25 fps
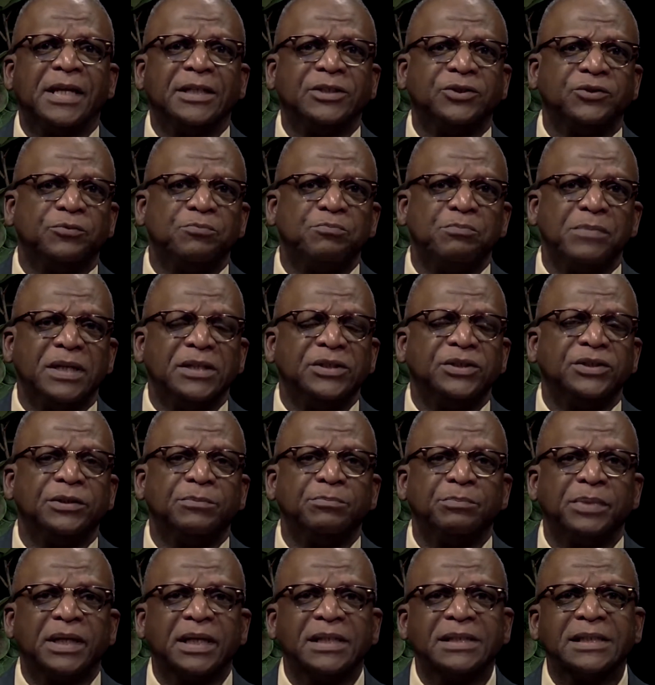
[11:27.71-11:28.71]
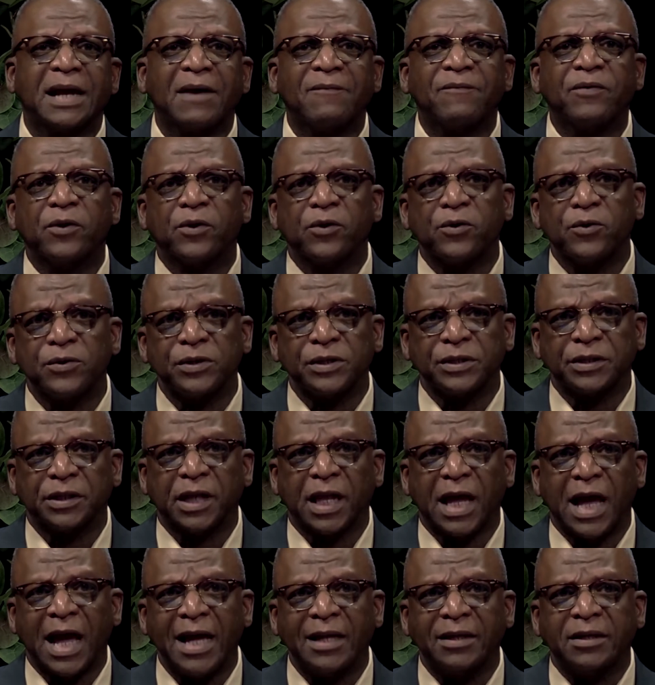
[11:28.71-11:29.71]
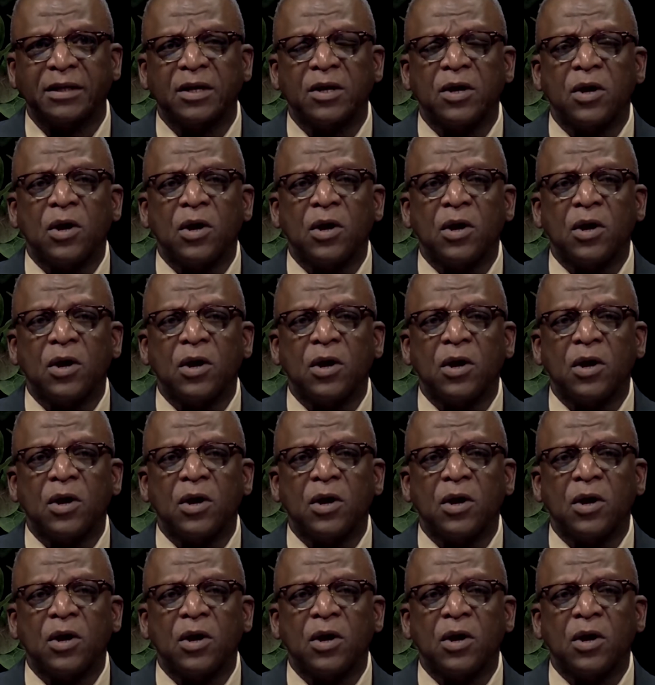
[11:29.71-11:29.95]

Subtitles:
that you mentioned, because I've heard it a lot,